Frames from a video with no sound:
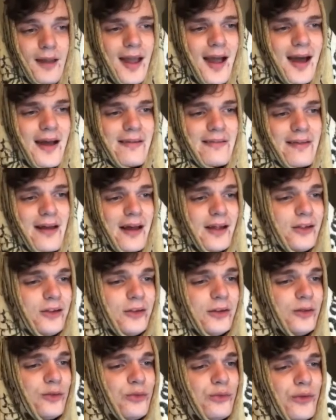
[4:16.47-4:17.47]
as I
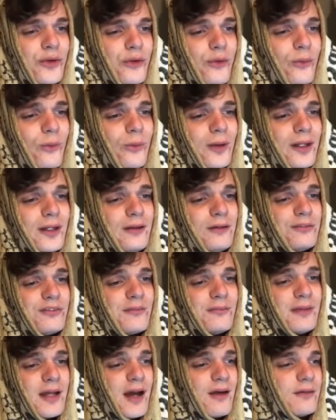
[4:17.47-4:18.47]
couldn't feel the wind
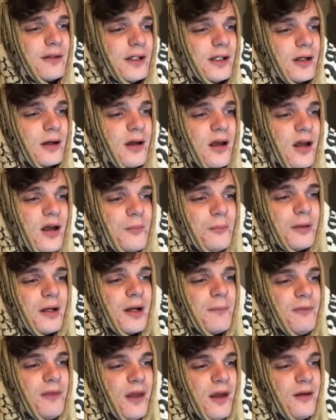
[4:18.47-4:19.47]
from down here, but
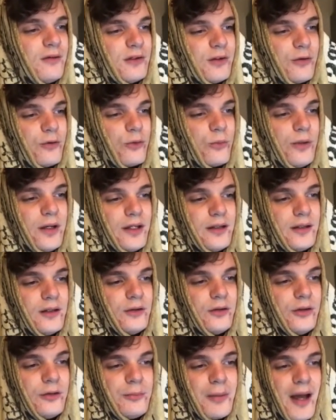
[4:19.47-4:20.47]
up there there was wind
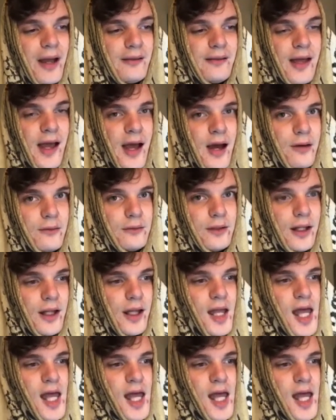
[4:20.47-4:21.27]
and looked back down.